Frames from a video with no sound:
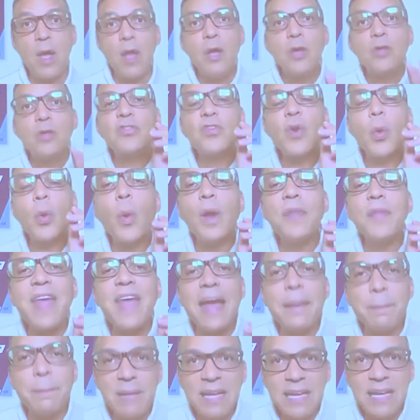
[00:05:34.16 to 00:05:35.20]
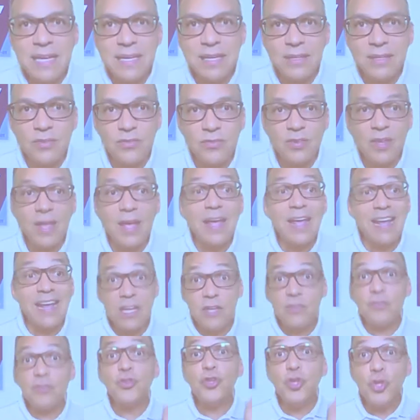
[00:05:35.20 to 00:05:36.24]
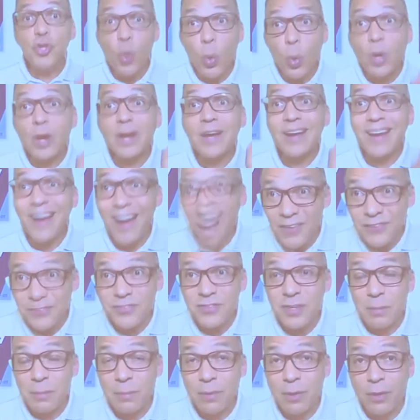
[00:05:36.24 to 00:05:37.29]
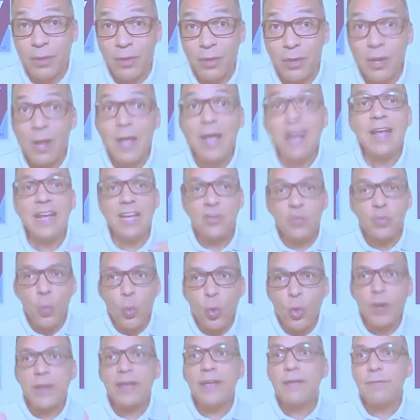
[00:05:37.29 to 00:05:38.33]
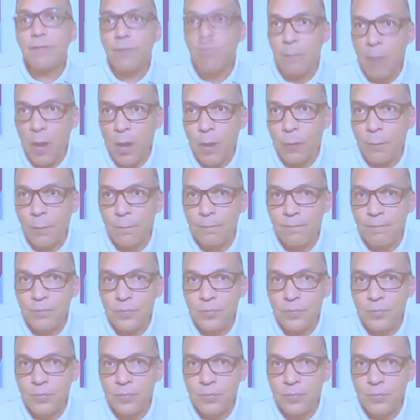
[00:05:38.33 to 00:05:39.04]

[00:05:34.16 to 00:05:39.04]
So what that means is your customer is working from home,